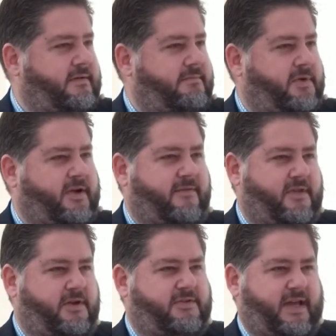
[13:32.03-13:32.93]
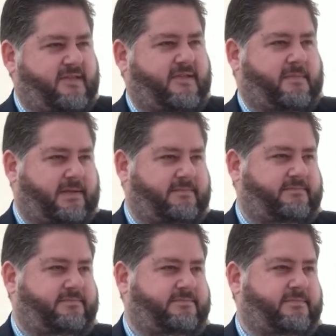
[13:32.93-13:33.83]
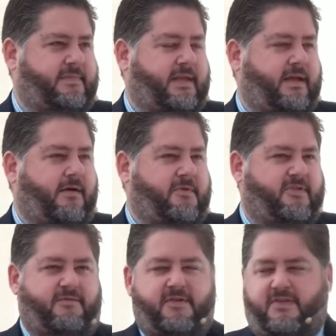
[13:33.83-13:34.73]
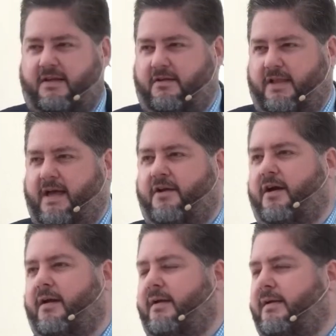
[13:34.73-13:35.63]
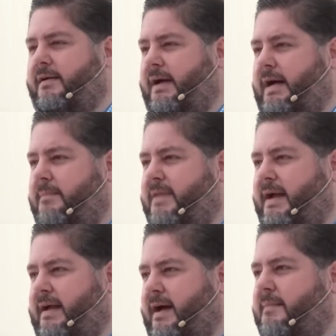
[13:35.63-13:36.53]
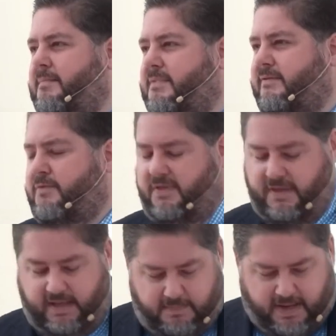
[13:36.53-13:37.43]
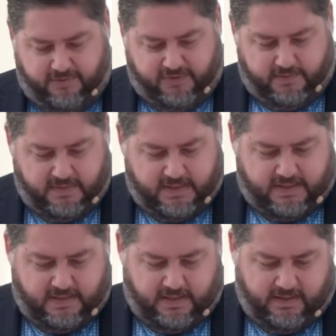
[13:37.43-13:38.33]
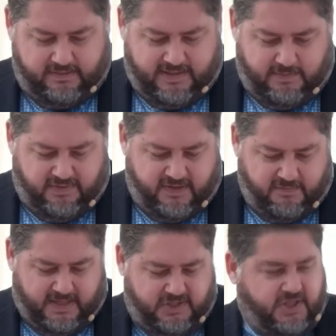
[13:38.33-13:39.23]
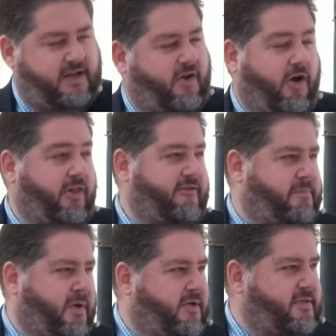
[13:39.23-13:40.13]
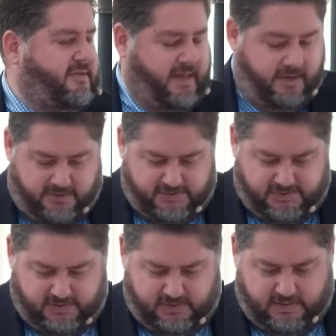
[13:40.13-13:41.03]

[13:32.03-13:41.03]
book of the New Testament. Almost every single letter that comes, if we think about them, Timothy is mentioned in all of Paul's letters.